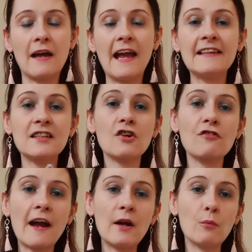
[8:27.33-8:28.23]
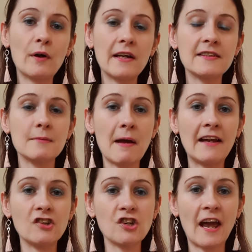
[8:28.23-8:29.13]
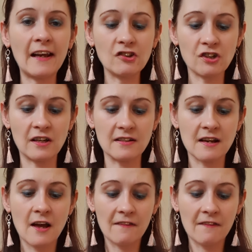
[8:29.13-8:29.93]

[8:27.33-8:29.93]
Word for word: it's a great week to make changes.